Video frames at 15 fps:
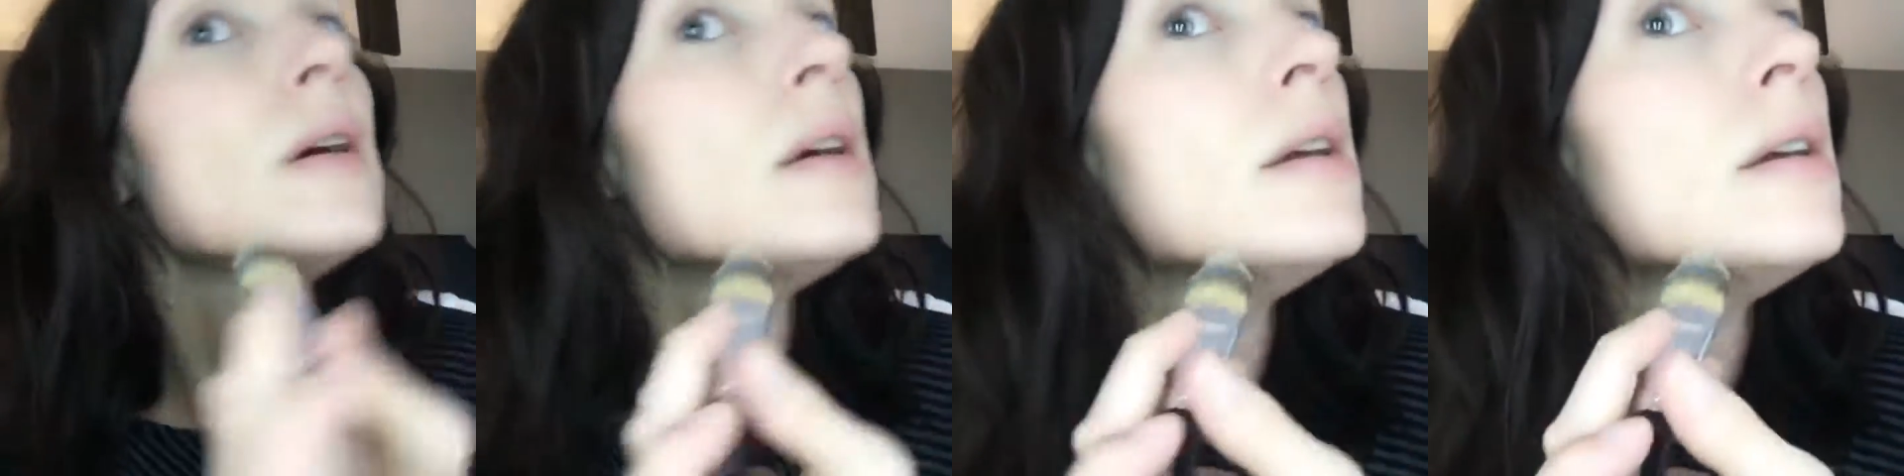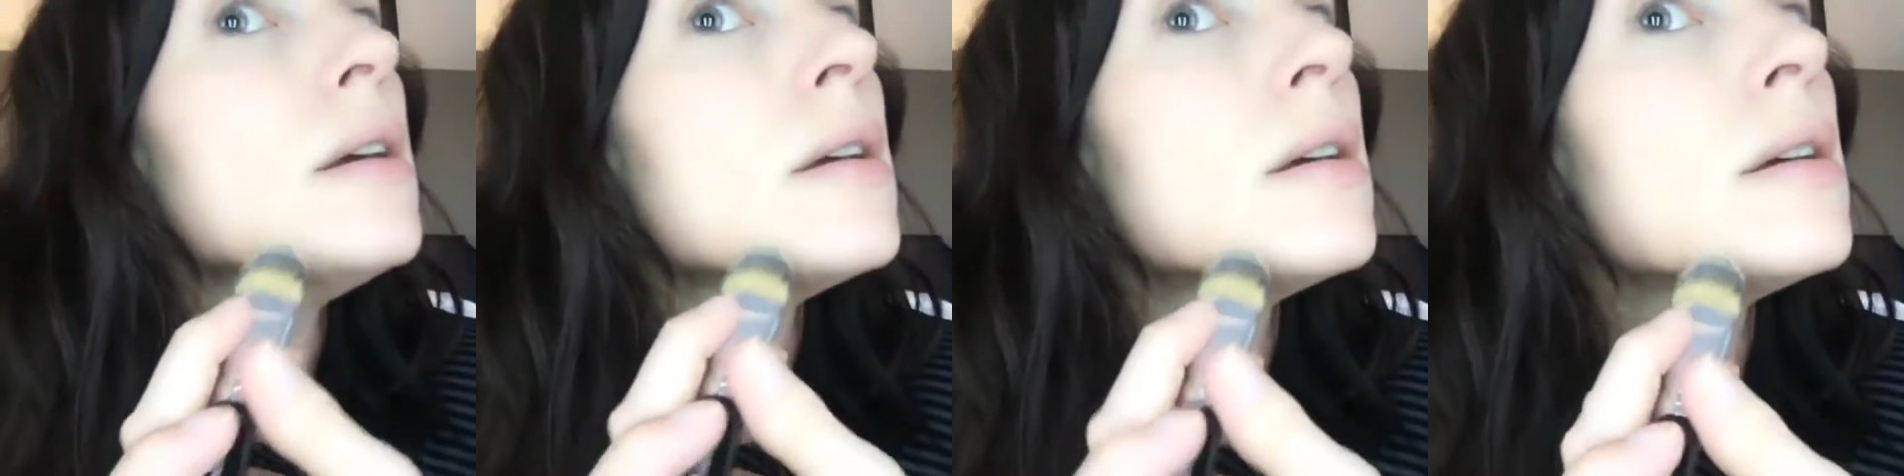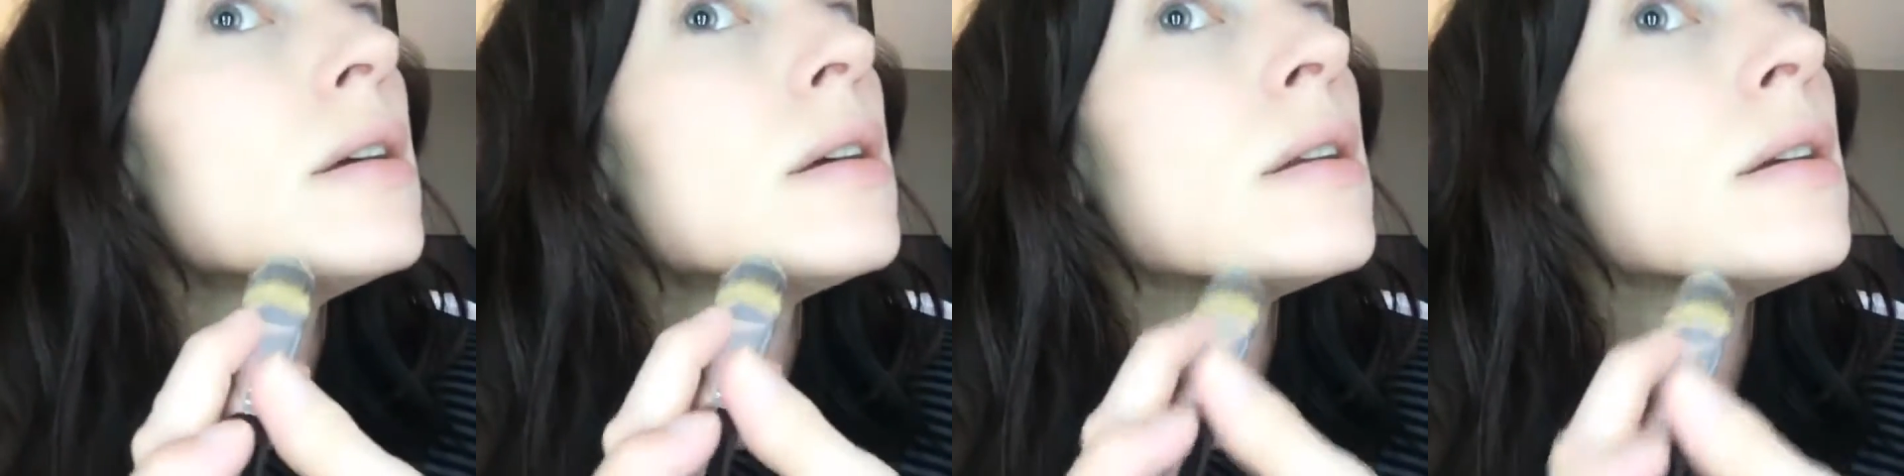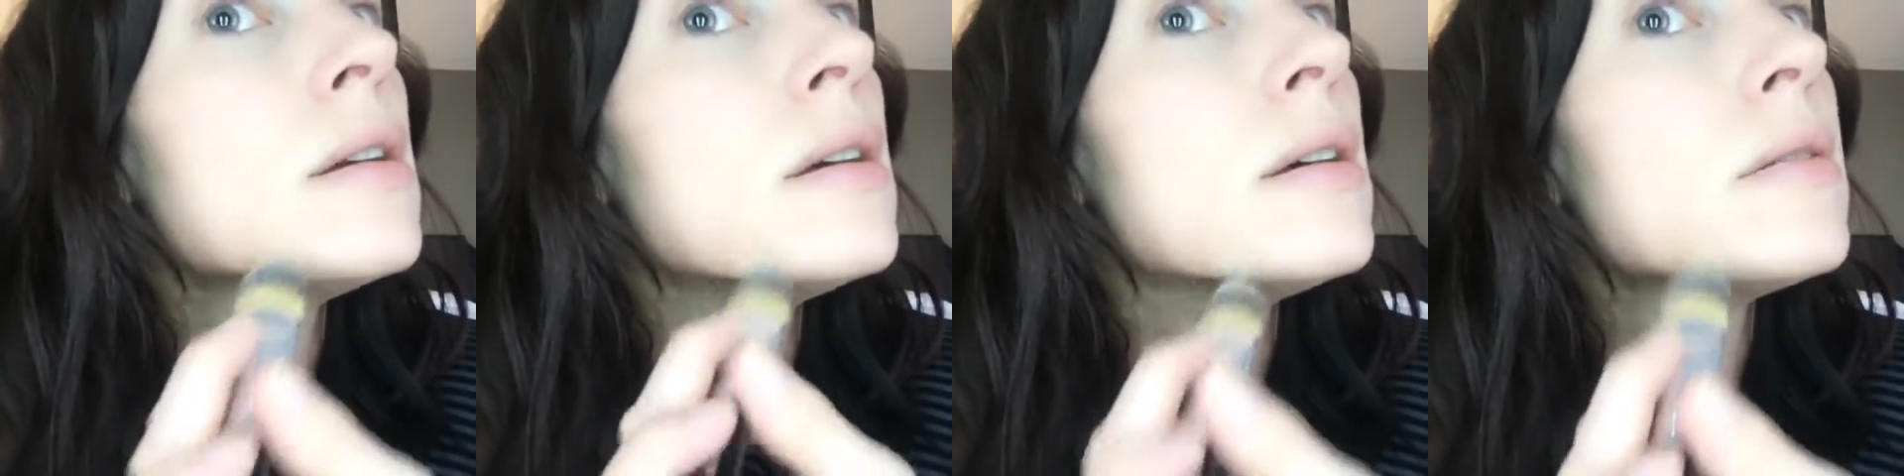way.
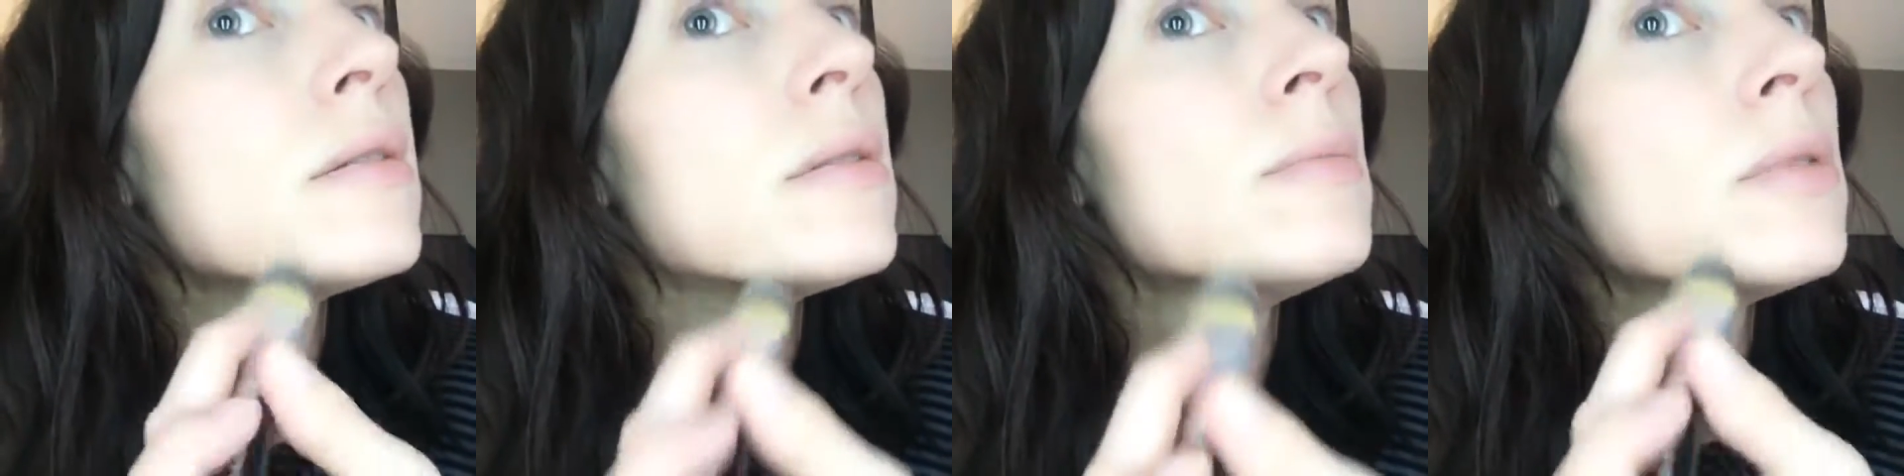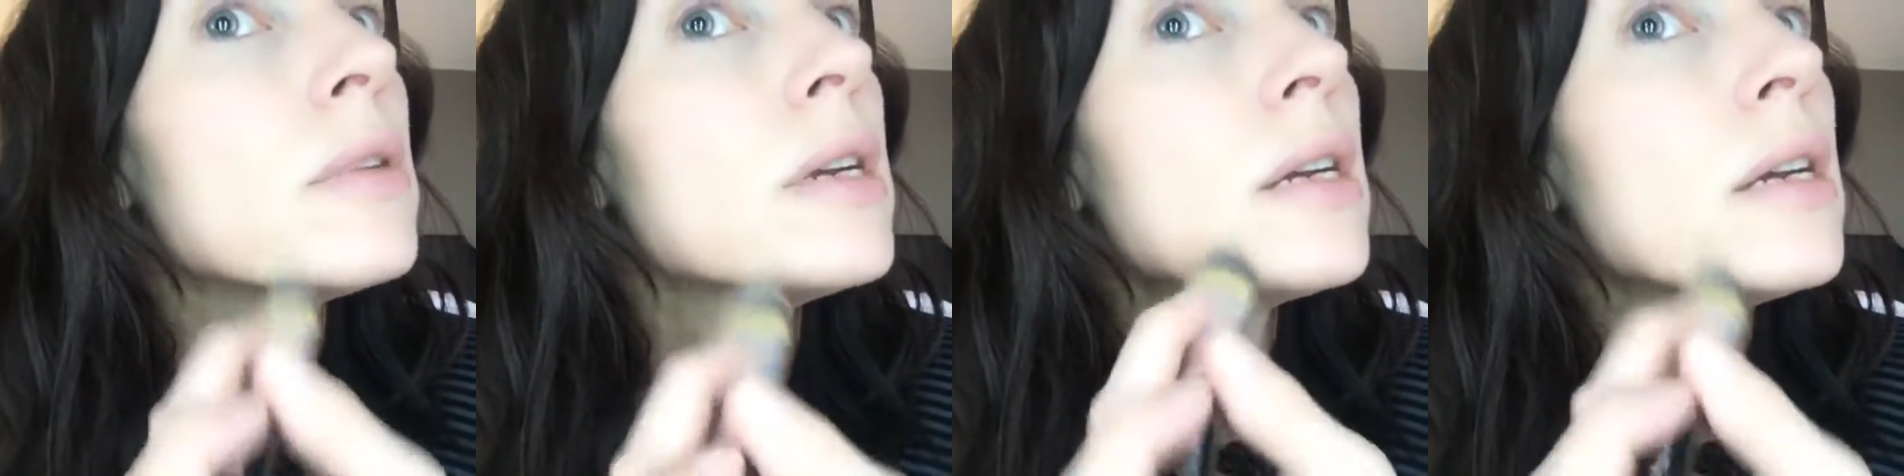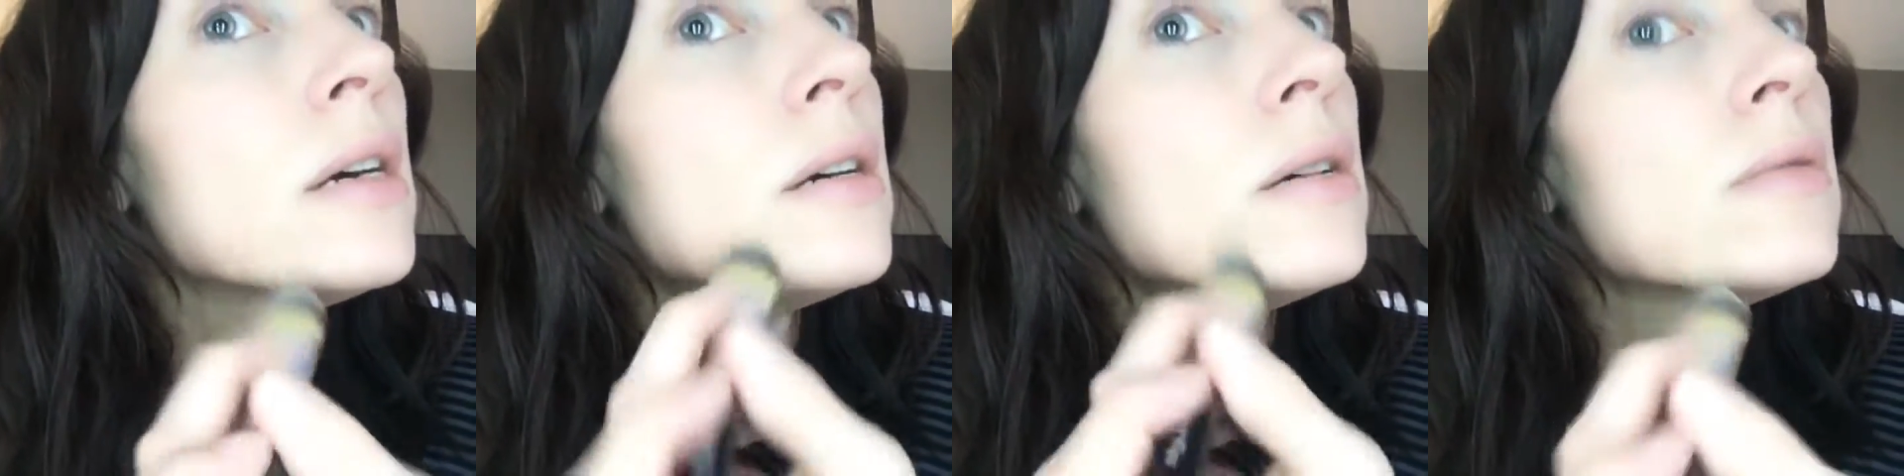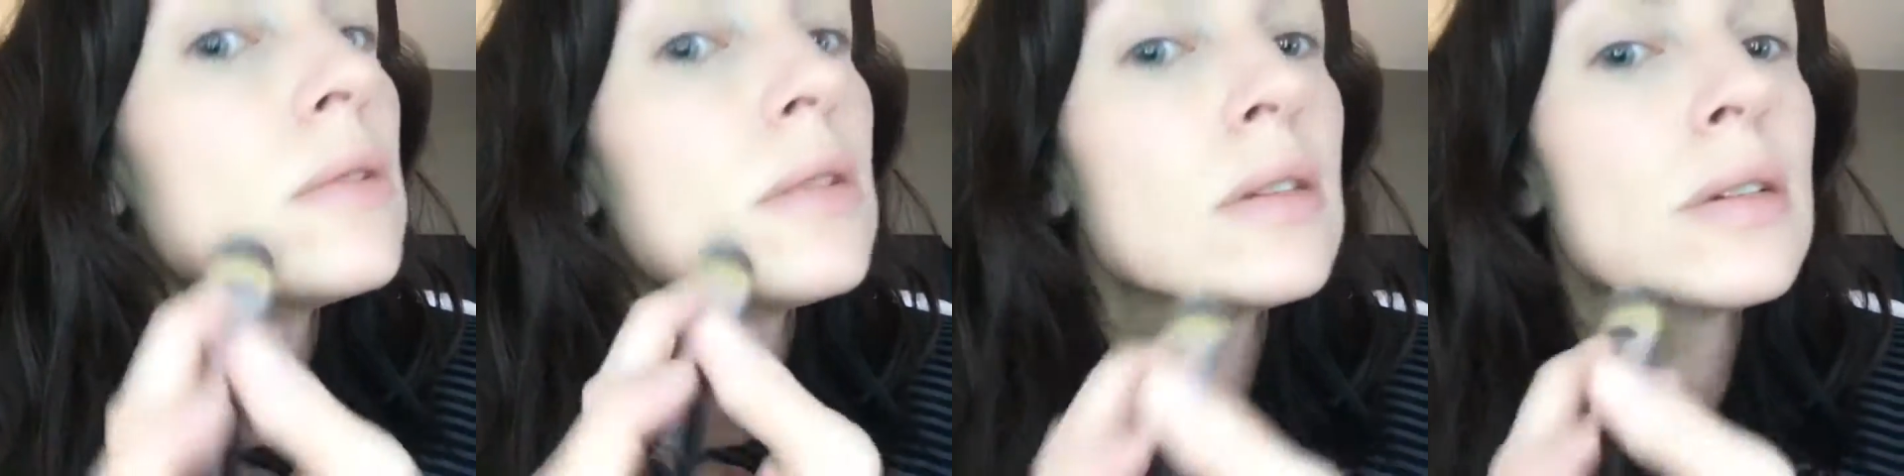And I have some
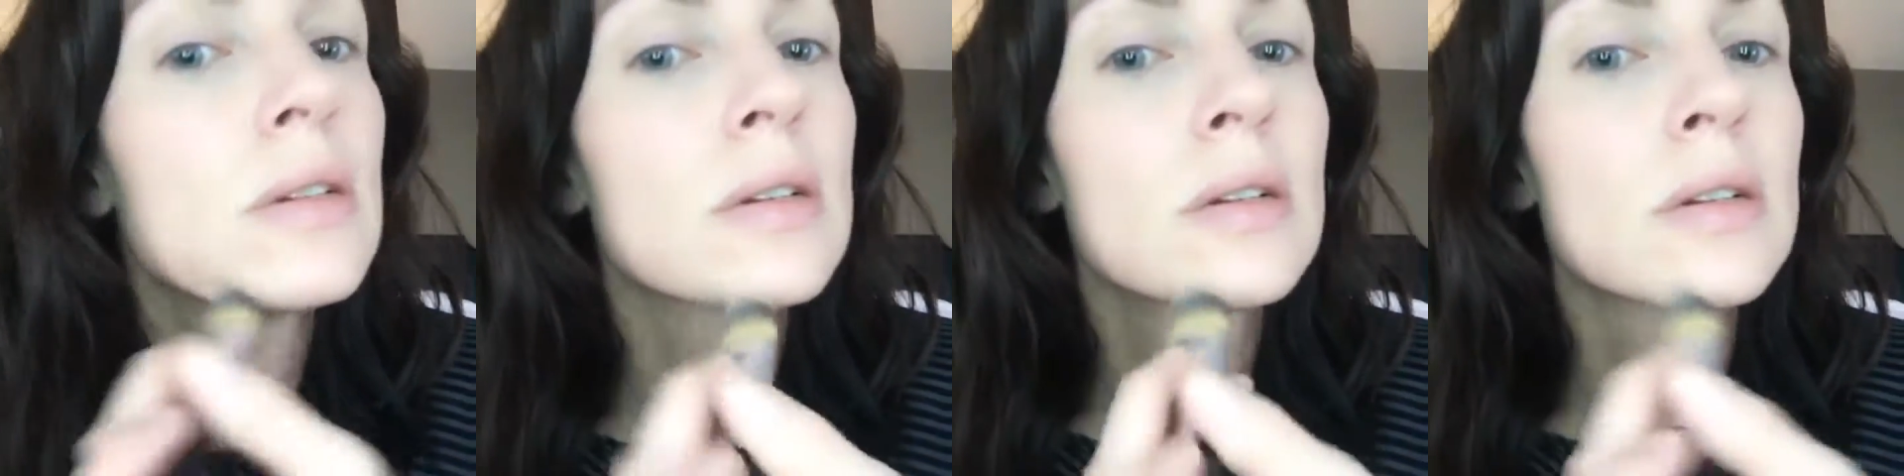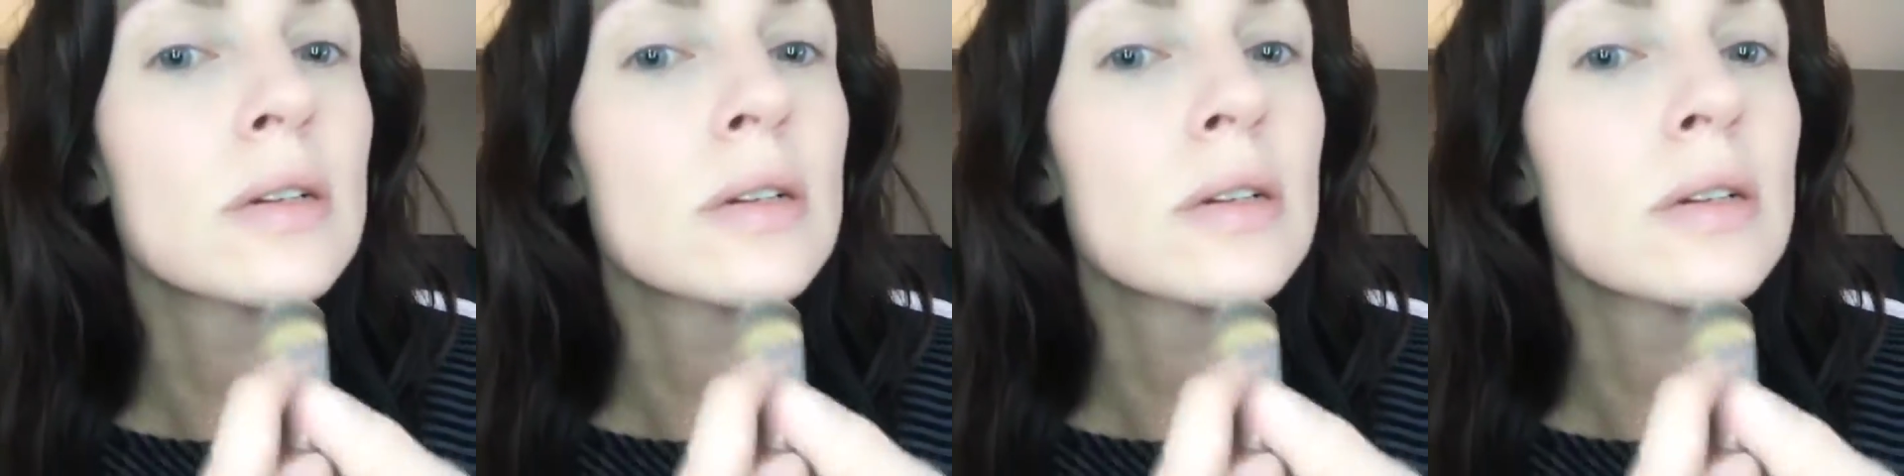breakouts.